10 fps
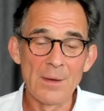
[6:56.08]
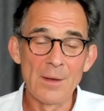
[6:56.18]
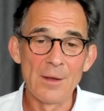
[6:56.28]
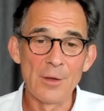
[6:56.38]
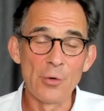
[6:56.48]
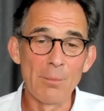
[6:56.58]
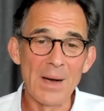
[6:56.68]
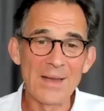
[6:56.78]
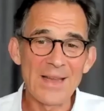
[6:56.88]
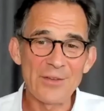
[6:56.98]
Your
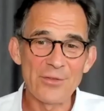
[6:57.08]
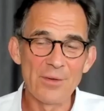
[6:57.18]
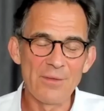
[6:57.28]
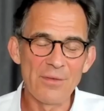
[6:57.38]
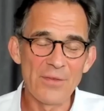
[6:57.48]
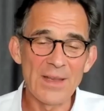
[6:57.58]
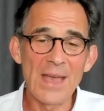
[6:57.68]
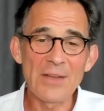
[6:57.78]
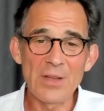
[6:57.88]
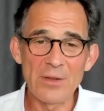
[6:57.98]
mind has to
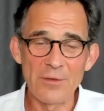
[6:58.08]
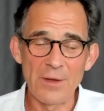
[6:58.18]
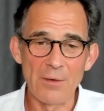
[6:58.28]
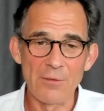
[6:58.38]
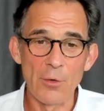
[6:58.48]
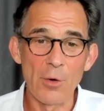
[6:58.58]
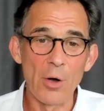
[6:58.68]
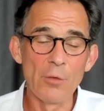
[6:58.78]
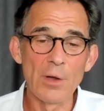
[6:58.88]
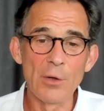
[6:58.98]
forget itself or
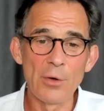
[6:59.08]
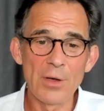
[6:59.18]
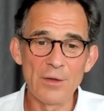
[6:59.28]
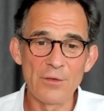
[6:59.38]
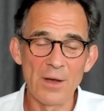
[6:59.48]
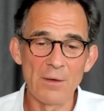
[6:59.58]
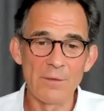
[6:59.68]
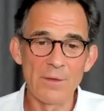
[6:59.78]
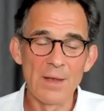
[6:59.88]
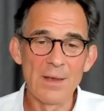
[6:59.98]
overlook
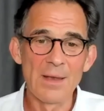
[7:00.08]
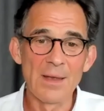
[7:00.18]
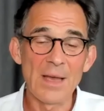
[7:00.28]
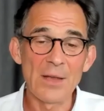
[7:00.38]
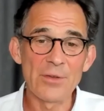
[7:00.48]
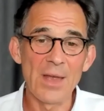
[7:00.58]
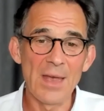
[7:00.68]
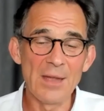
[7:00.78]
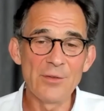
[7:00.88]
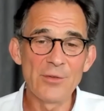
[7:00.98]
itself. It has to
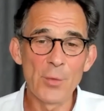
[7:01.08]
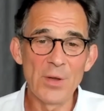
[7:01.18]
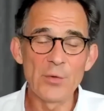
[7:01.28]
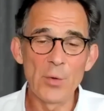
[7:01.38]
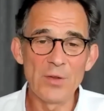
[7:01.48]
enter into its